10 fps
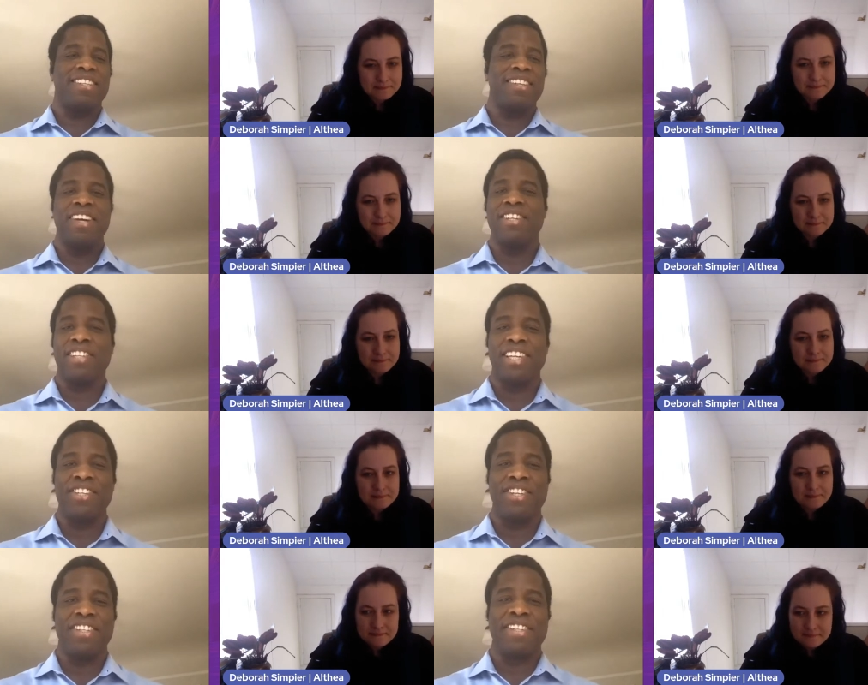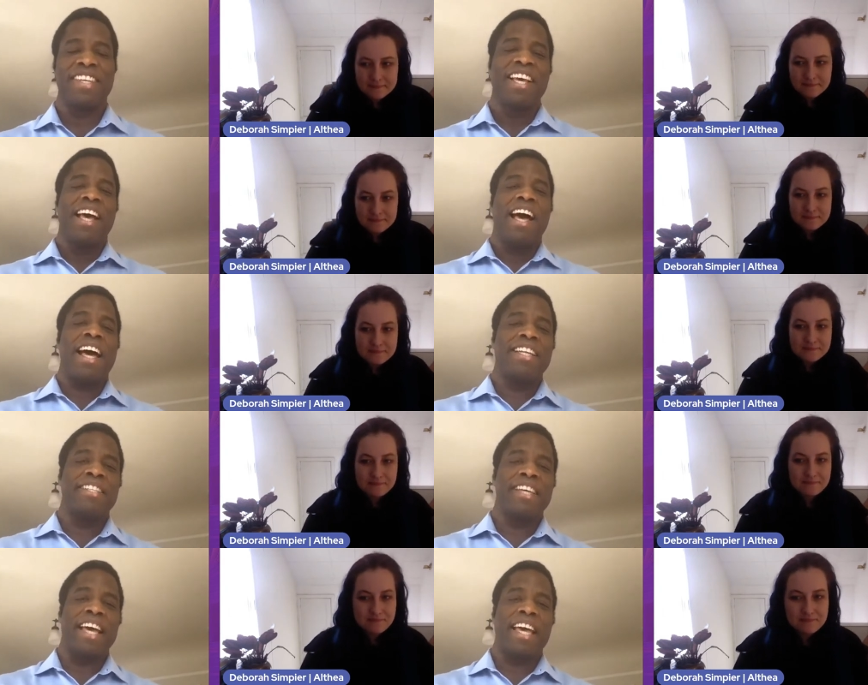Speaker 1: Congratulations,
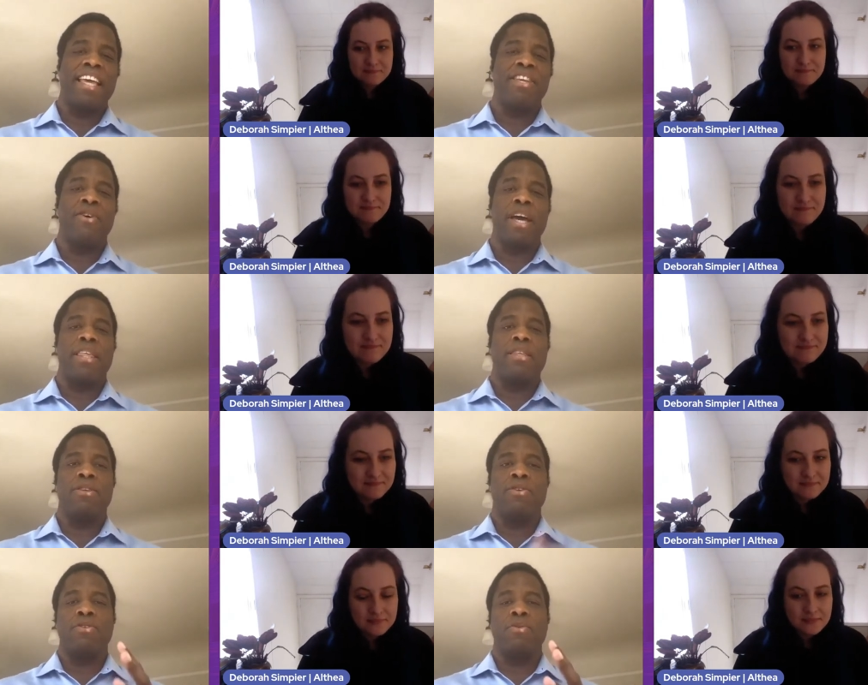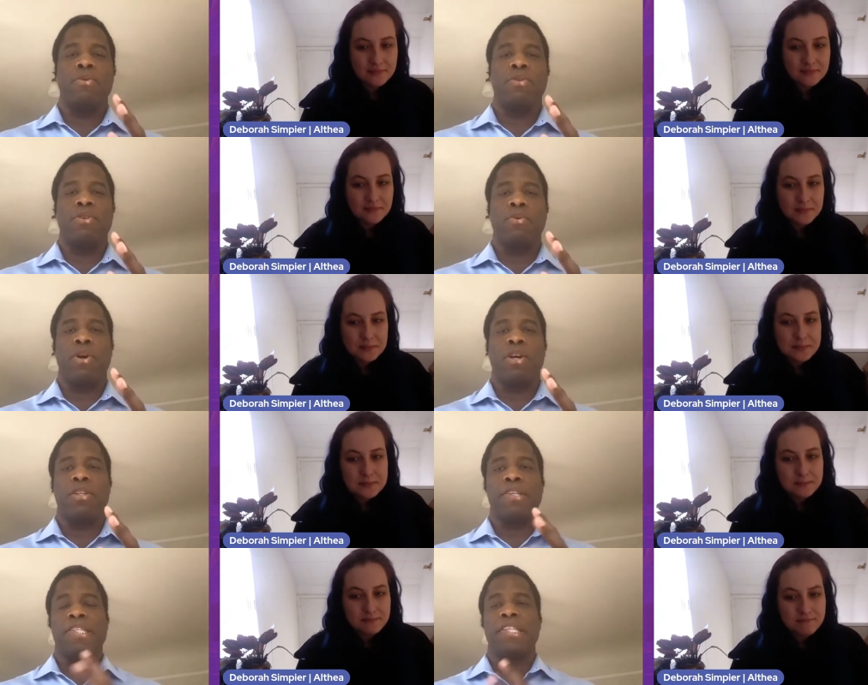and uh, you know, I, you you are
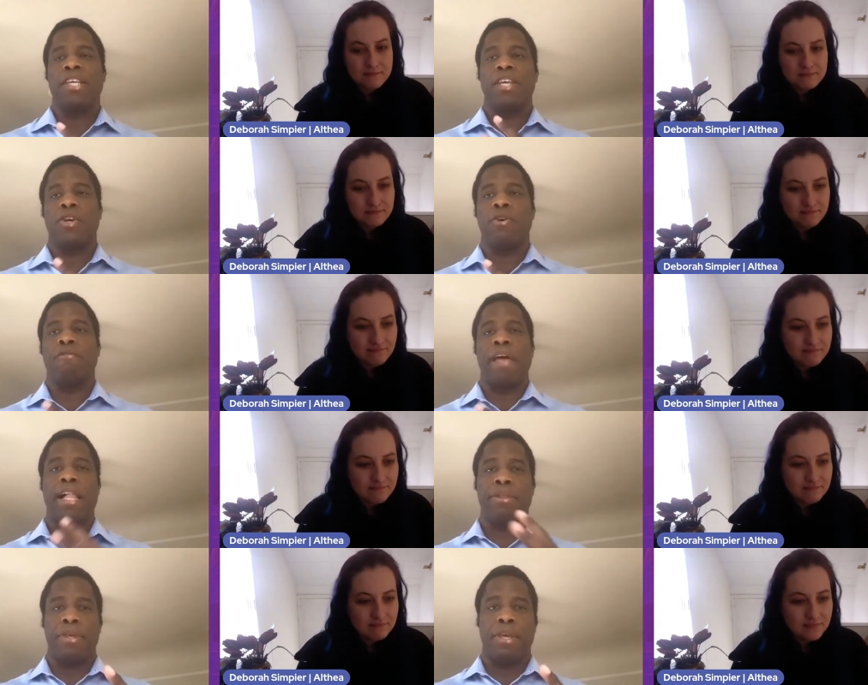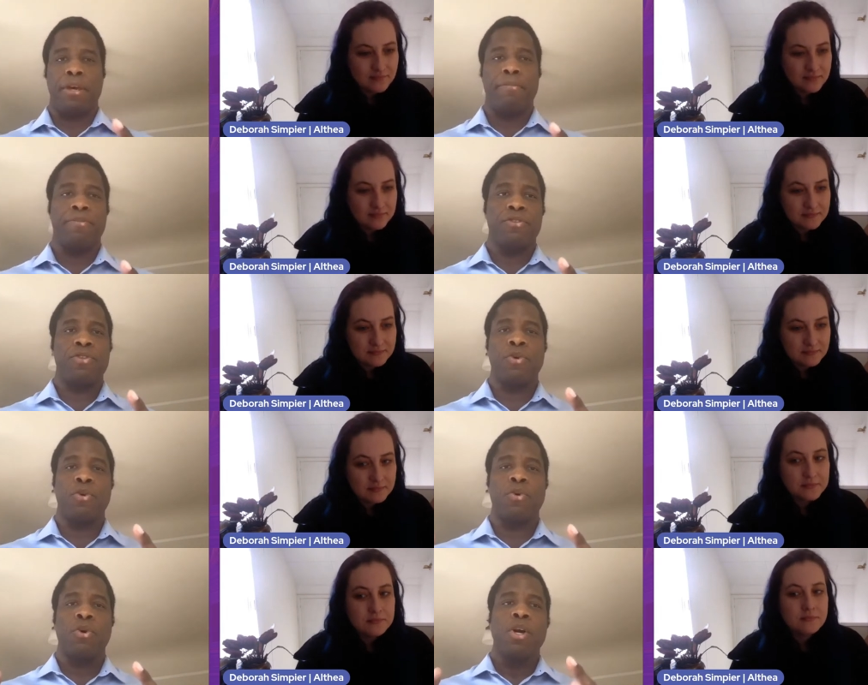the C E O of Althea.
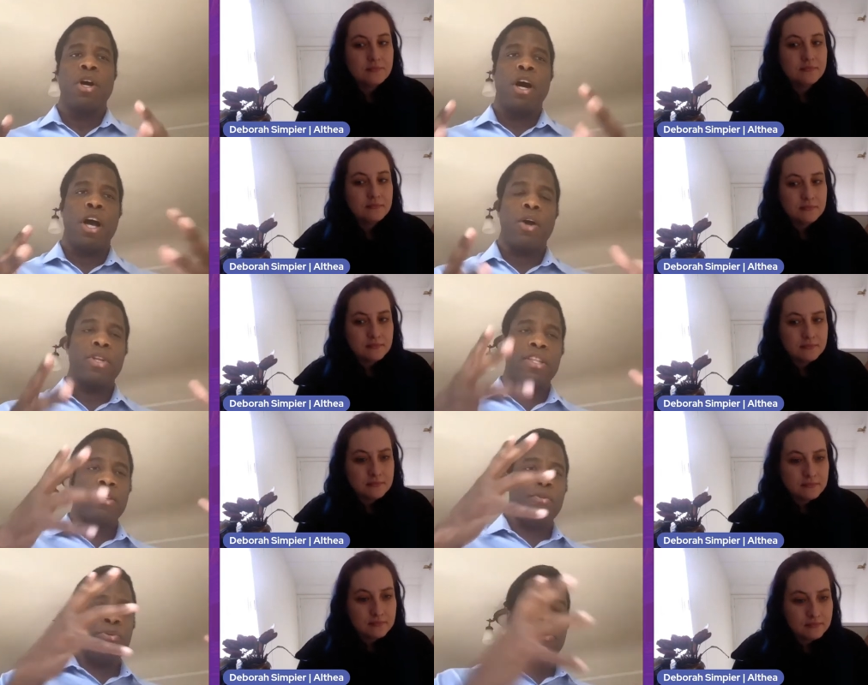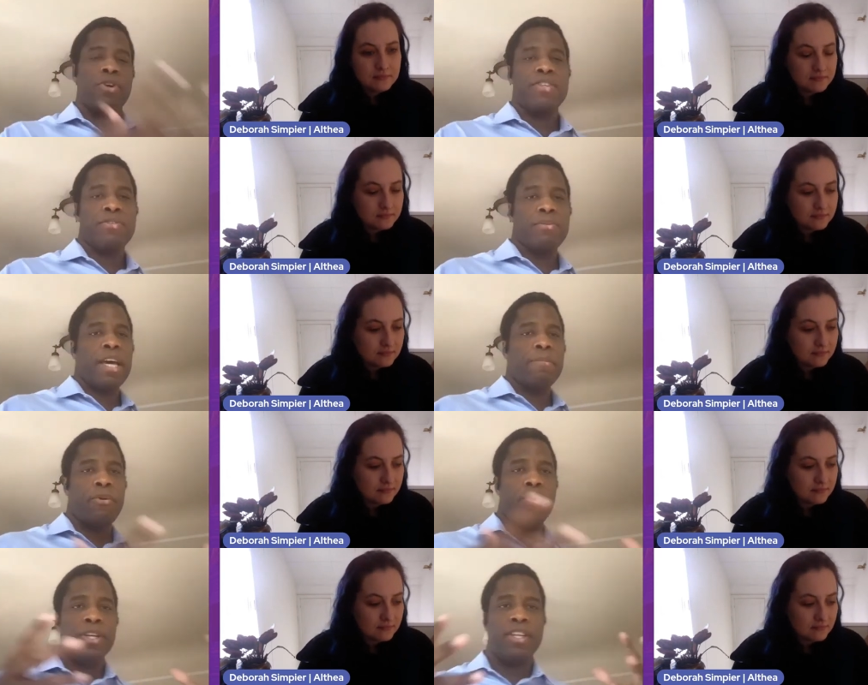So, how did you progress from that
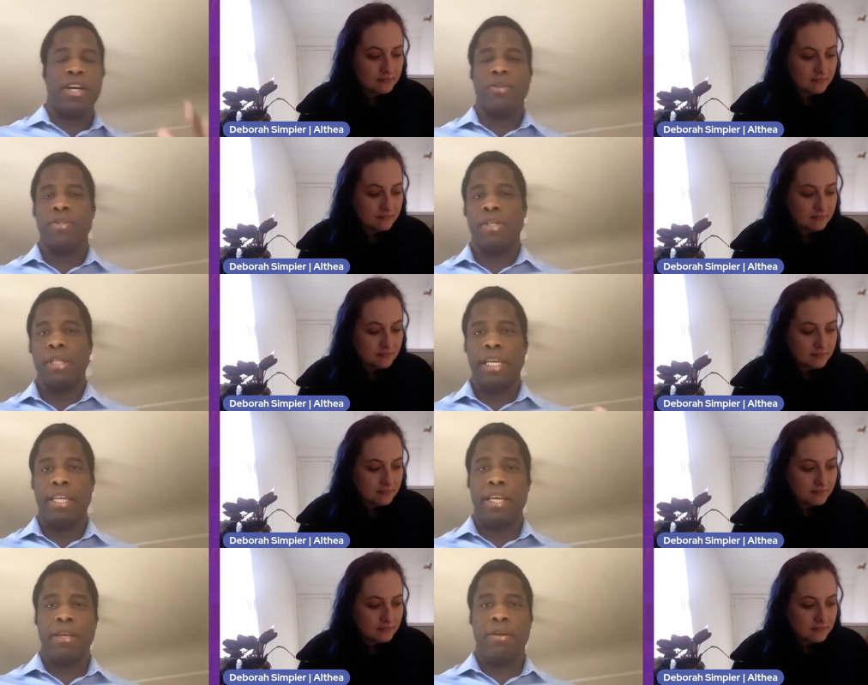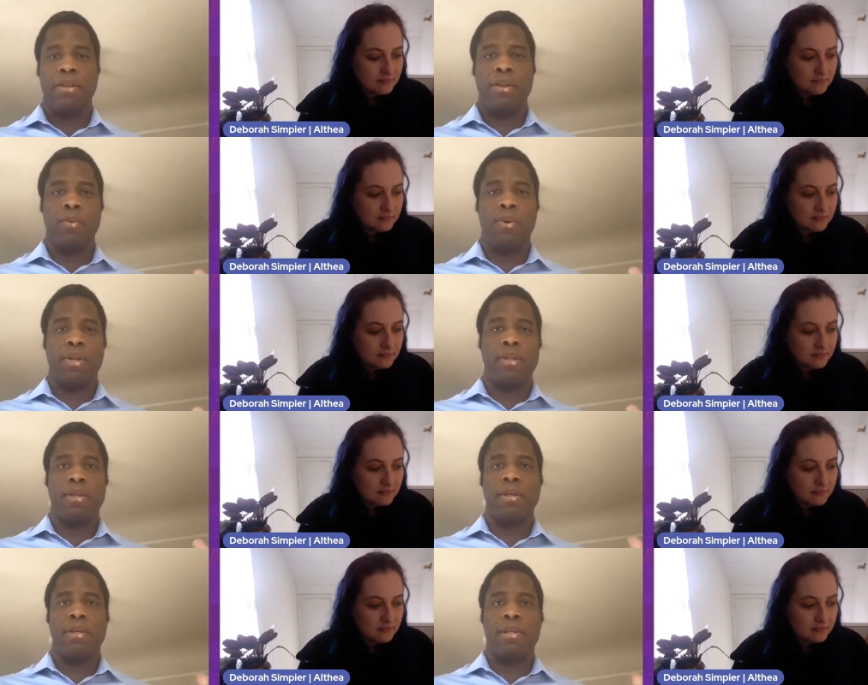point now to leading, you know, one of
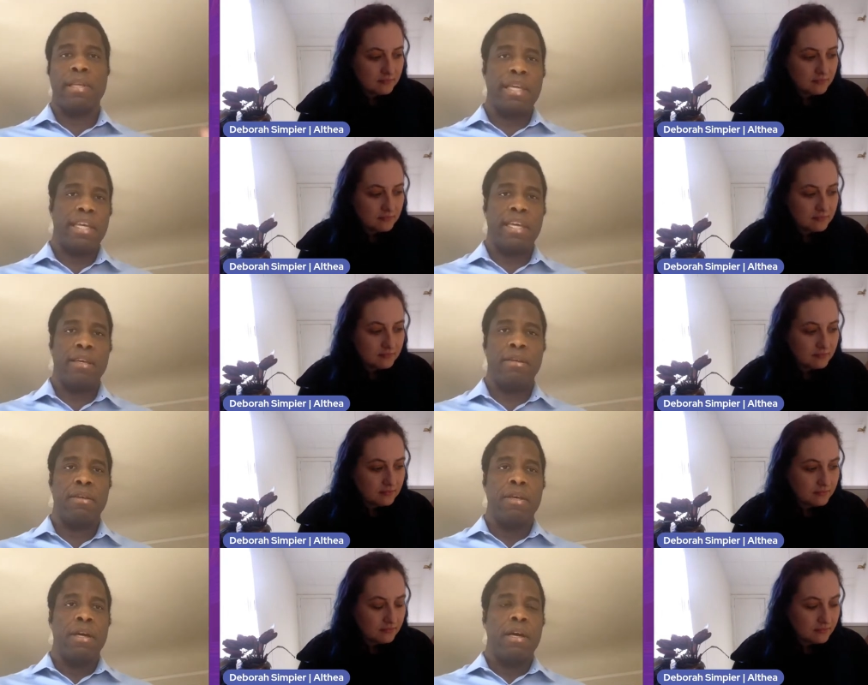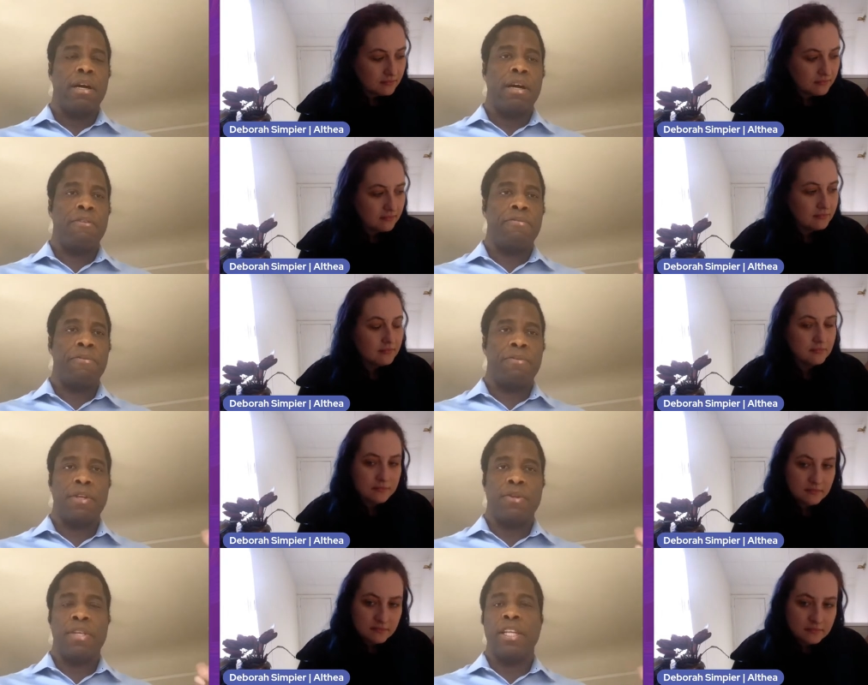the leading, uh,
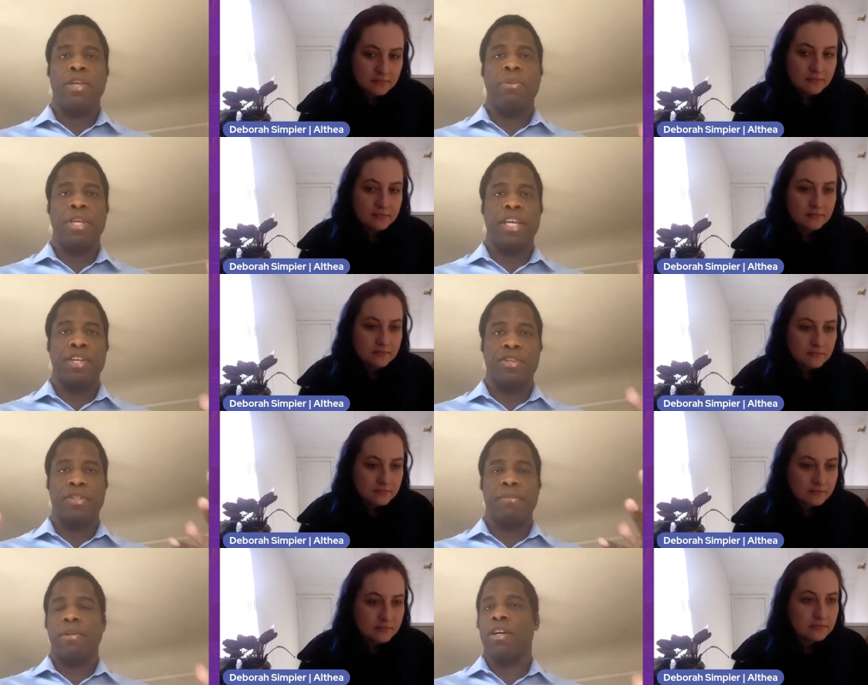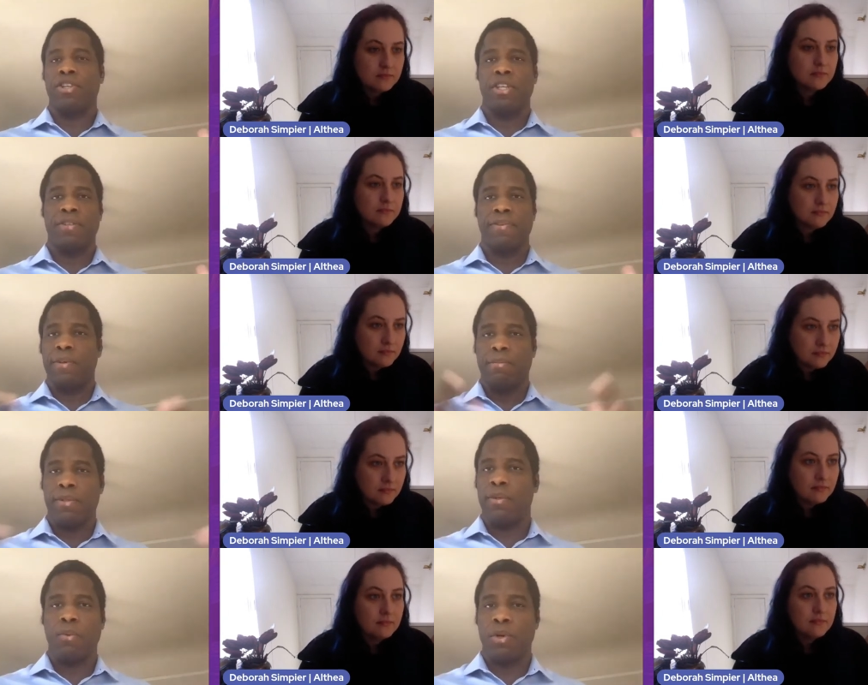you know, telecommunications and blockchains
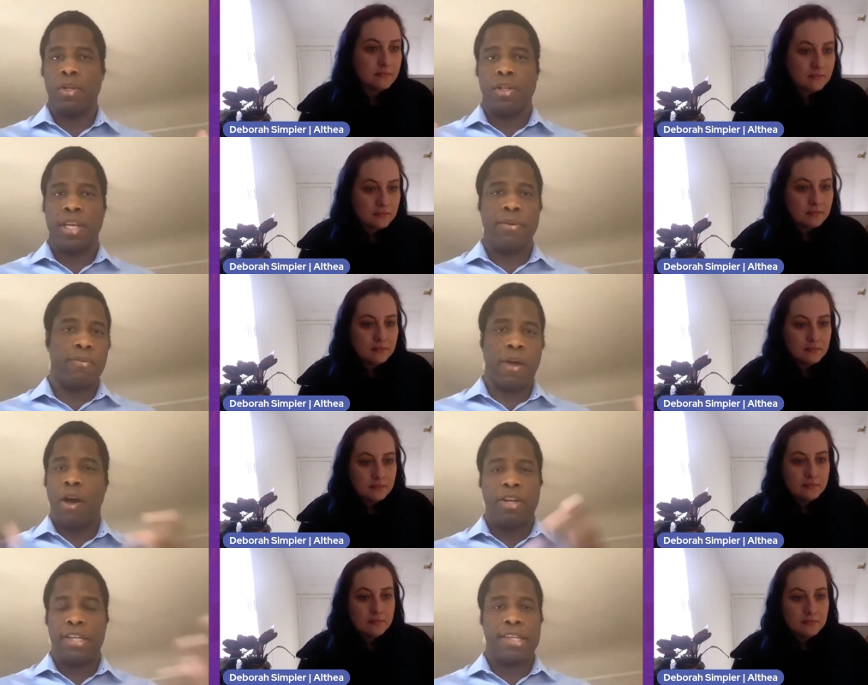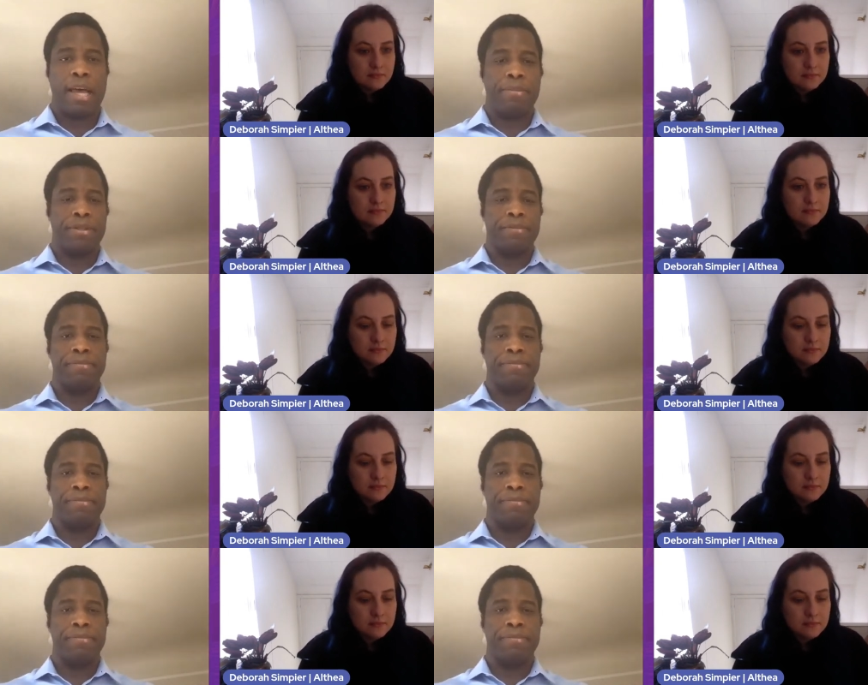firms in the world? Like, how did this happen?